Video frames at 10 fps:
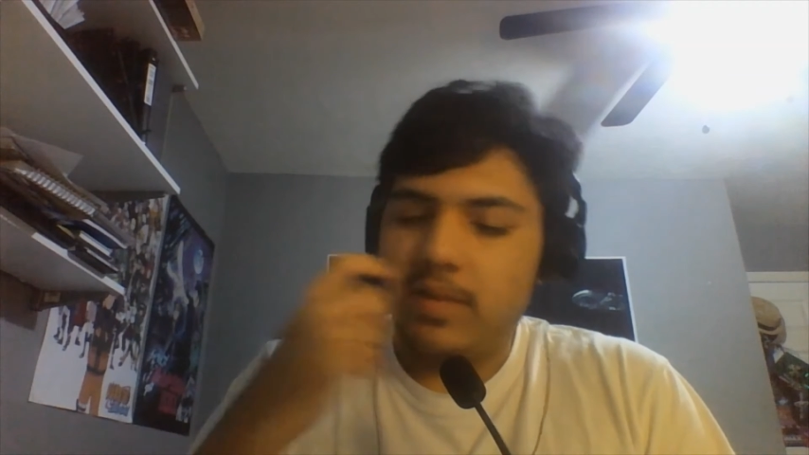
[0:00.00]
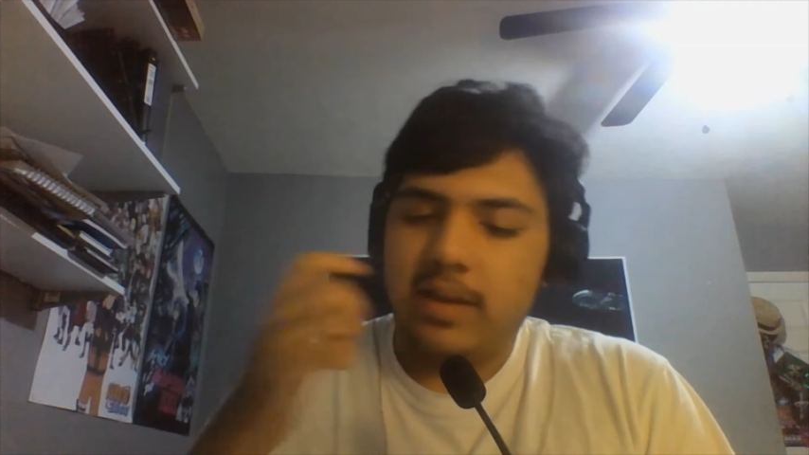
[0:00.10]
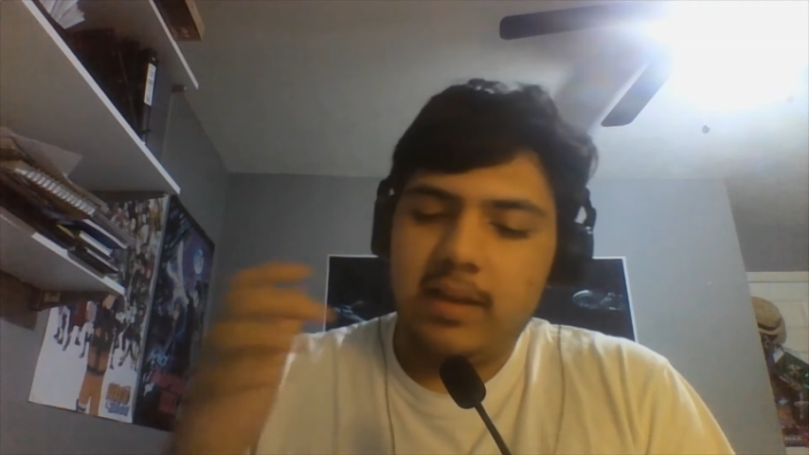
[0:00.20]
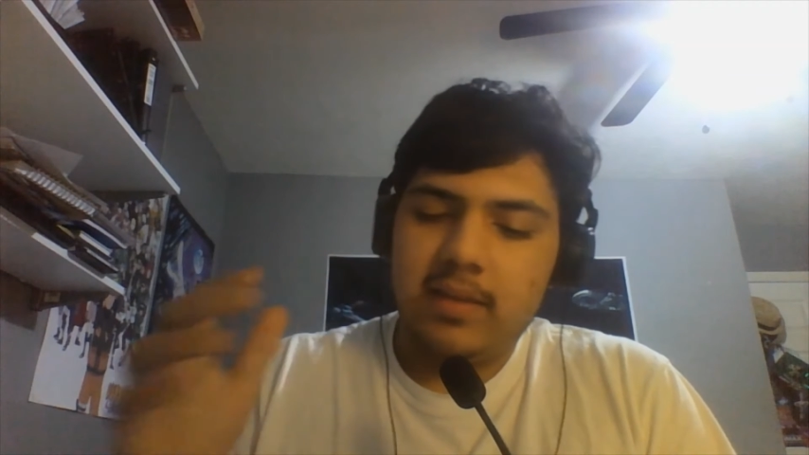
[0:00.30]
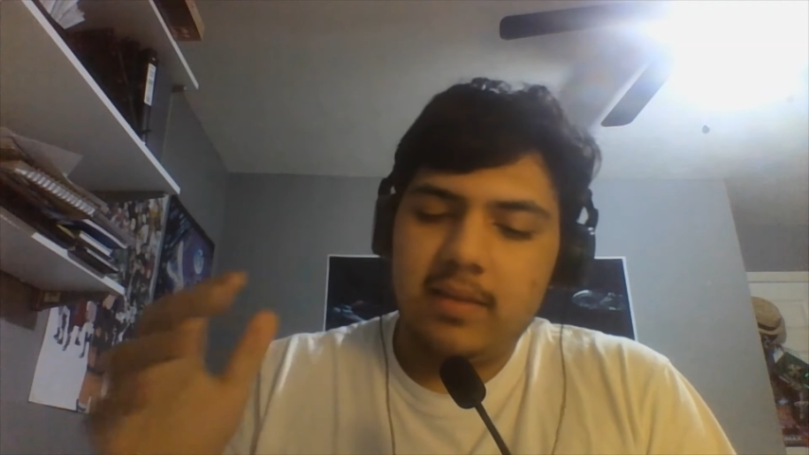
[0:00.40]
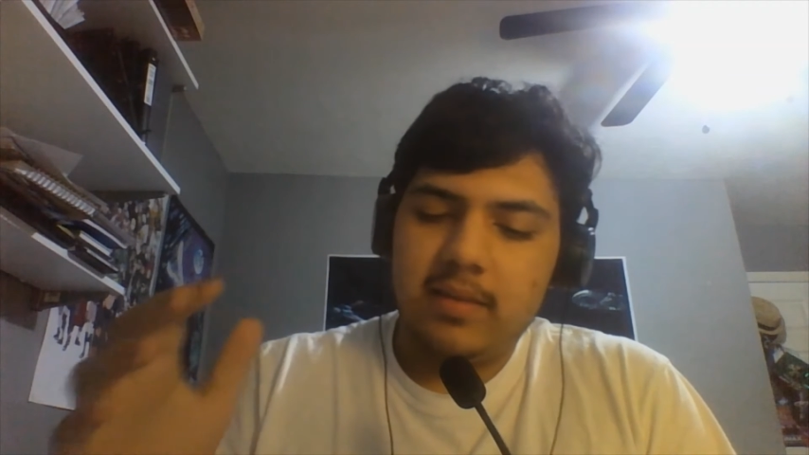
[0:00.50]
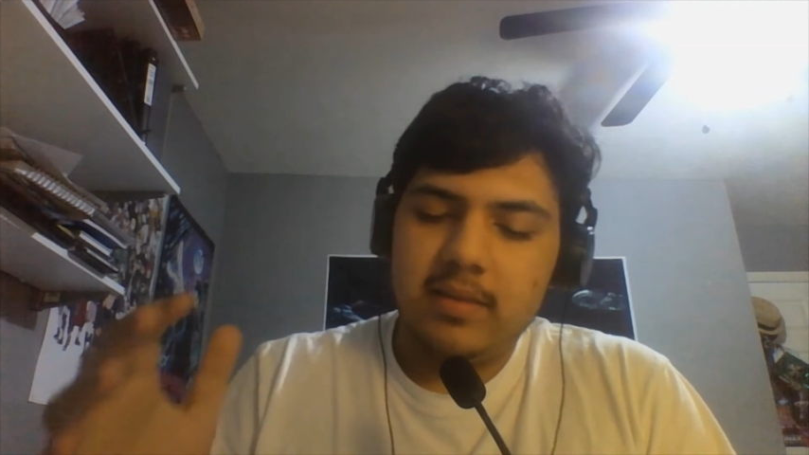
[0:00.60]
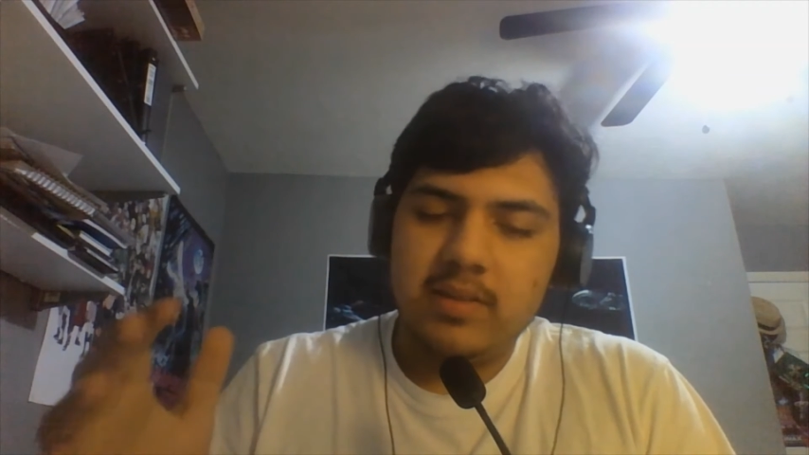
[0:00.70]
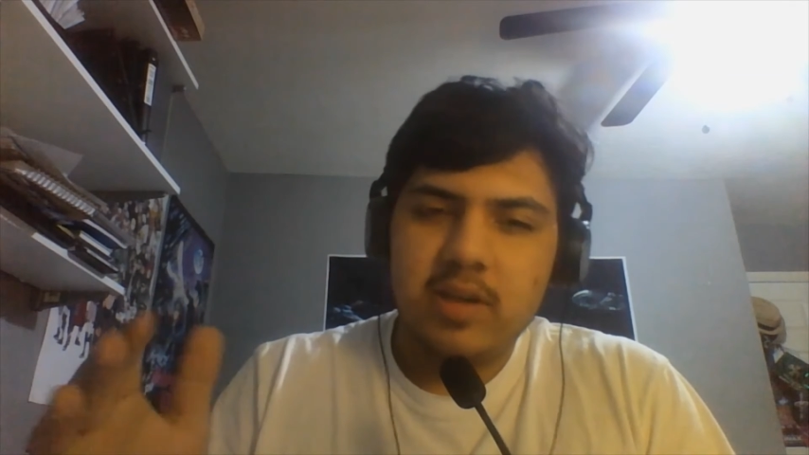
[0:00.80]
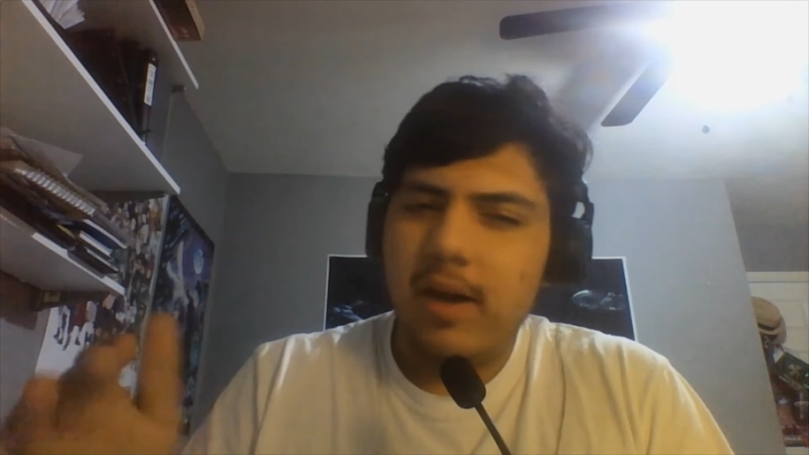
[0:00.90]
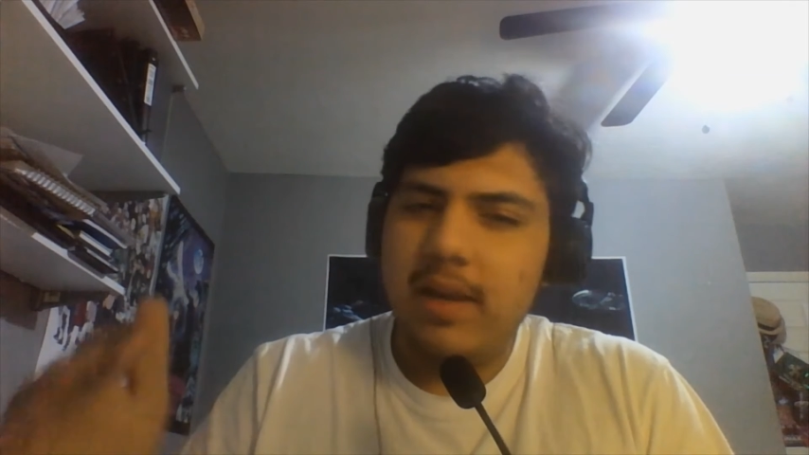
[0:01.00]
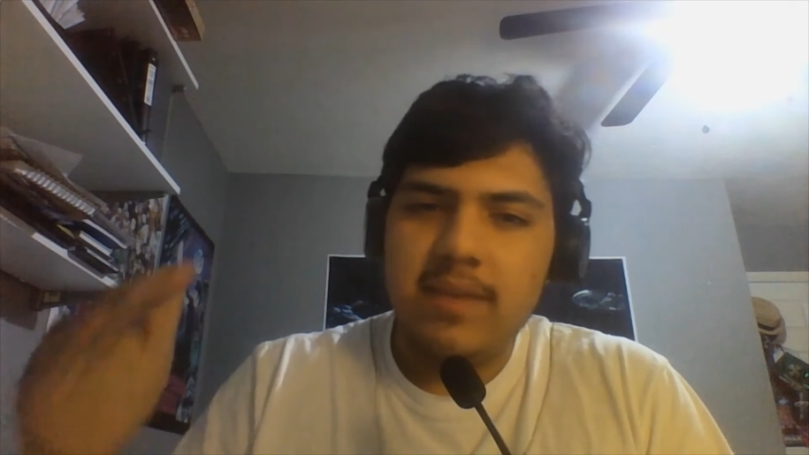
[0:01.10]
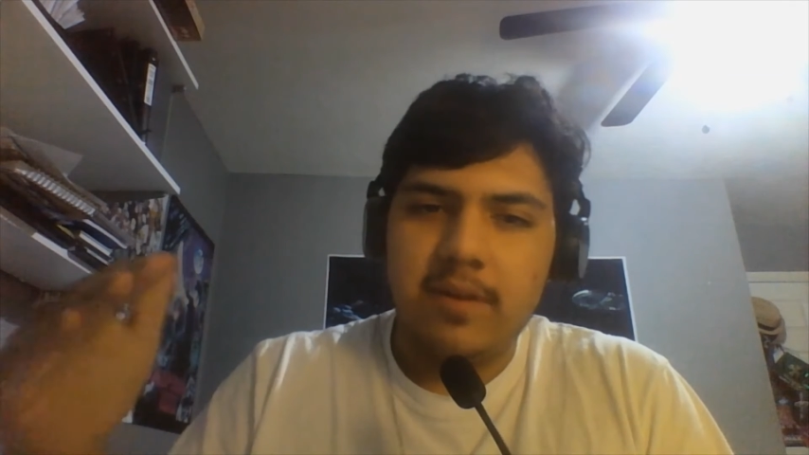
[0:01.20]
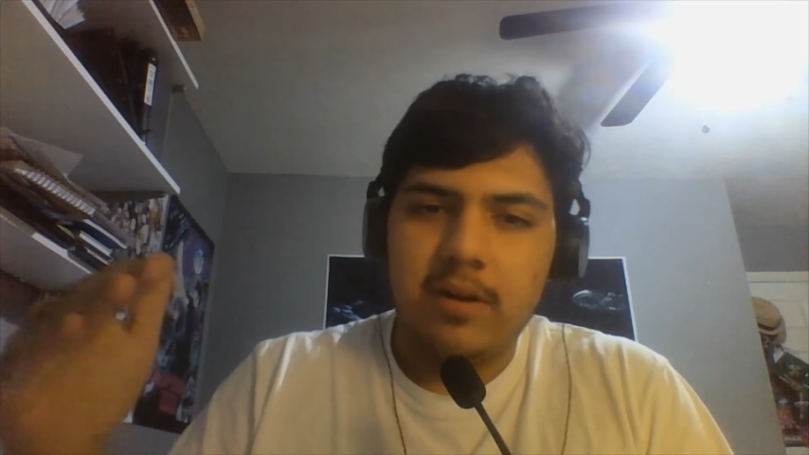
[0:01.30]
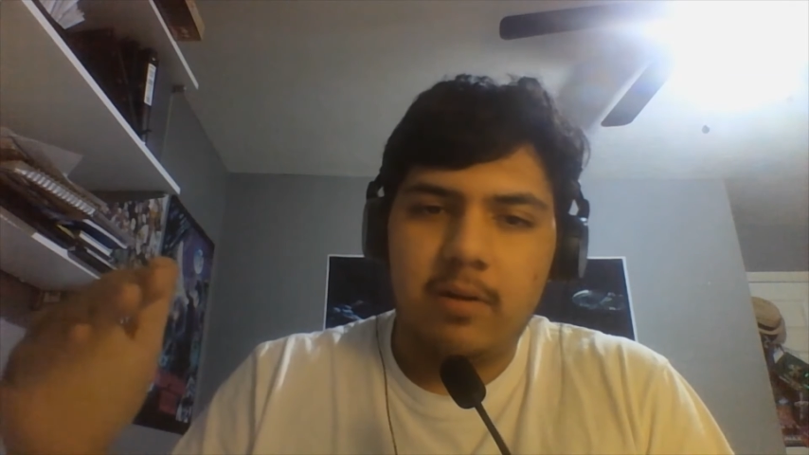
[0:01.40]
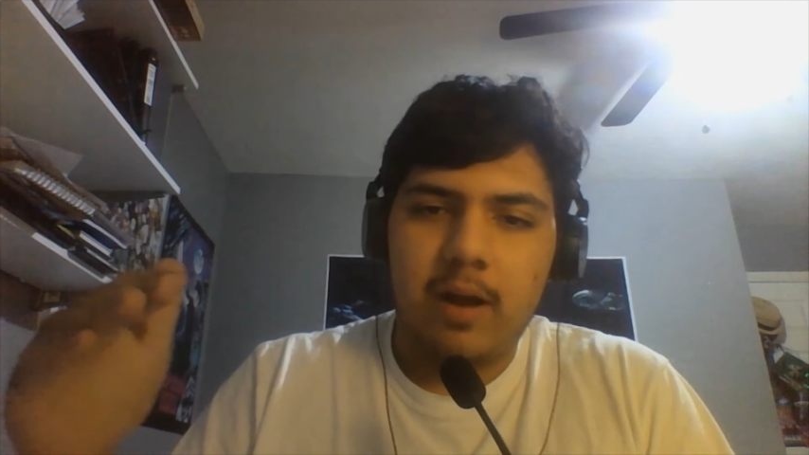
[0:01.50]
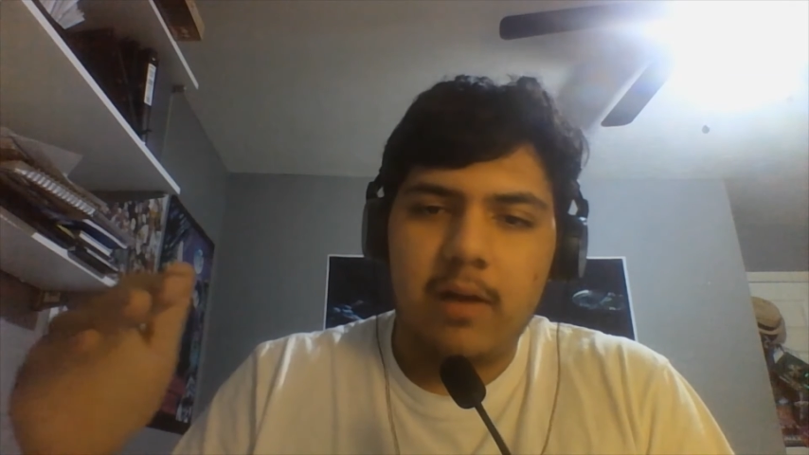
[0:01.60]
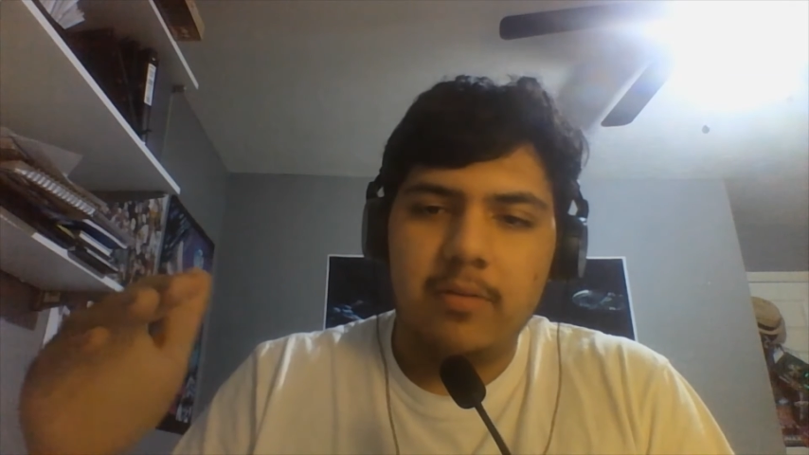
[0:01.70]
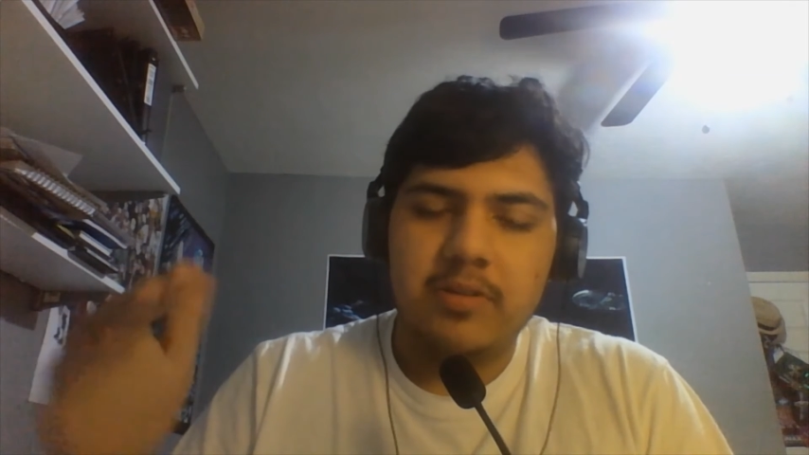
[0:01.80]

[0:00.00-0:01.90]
like, it's not even ground.